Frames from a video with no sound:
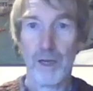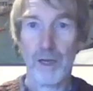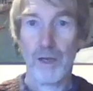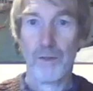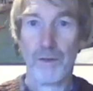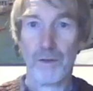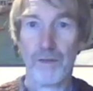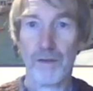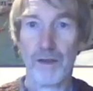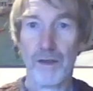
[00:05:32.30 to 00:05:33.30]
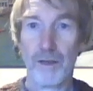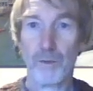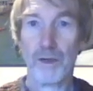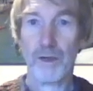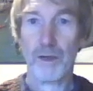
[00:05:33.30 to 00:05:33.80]
So down here we
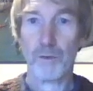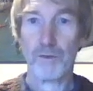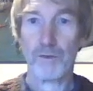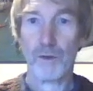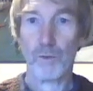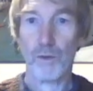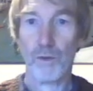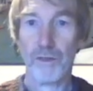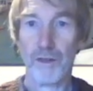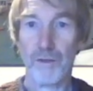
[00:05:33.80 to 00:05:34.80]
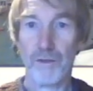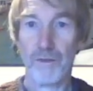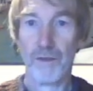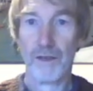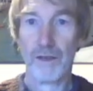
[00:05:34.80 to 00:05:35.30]
know we've got
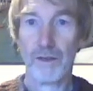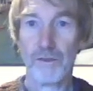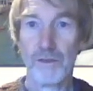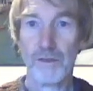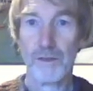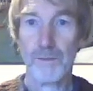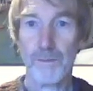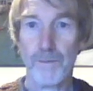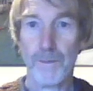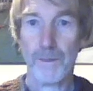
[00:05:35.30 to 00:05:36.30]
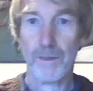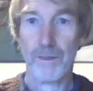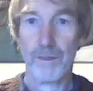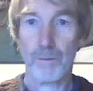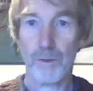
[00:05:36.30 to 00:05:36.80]
1,800,
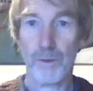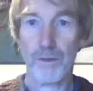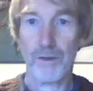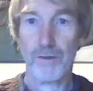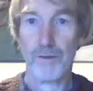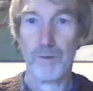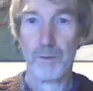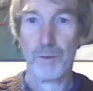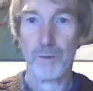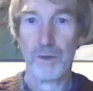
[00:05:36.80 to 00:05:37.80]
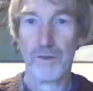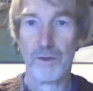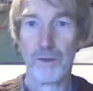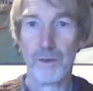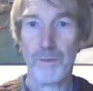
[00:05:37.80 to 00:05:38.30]
which is the difference between the
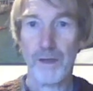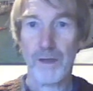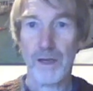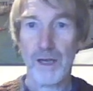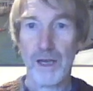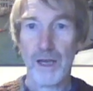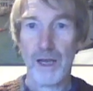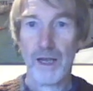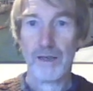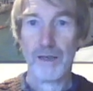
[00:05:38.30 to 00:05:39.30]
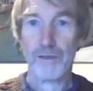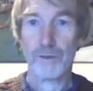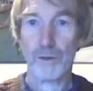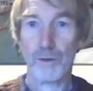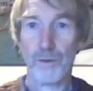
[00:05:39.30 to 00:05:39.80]
two, and of
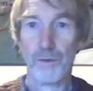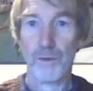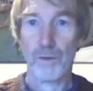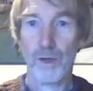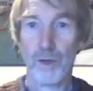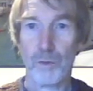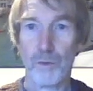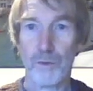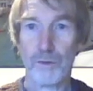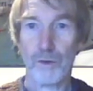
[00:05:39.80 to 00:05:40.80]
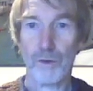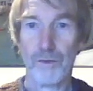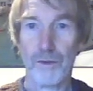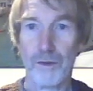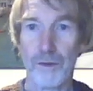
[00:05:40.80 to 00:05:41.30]
course we've got
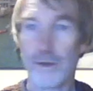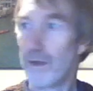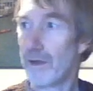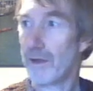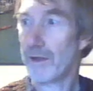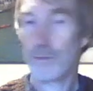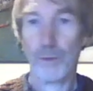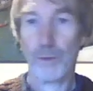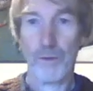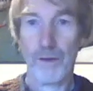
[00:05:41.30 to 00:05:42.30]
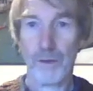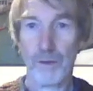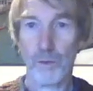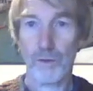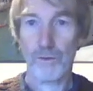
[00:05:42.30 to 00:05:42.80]

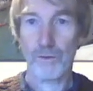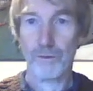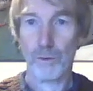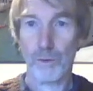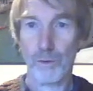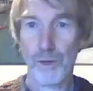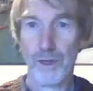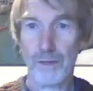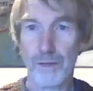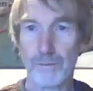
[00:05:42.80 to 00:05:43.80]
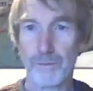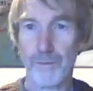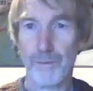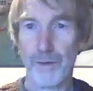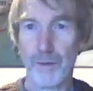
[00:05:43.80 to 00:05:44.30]
9.81 for G,
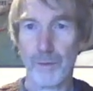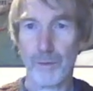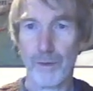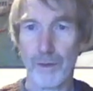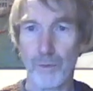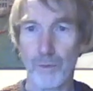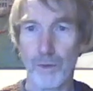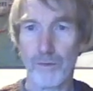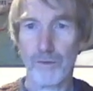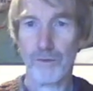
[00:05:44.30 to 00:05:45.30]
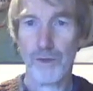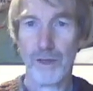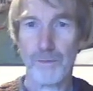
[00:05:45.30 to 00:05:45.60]
9.81 for G,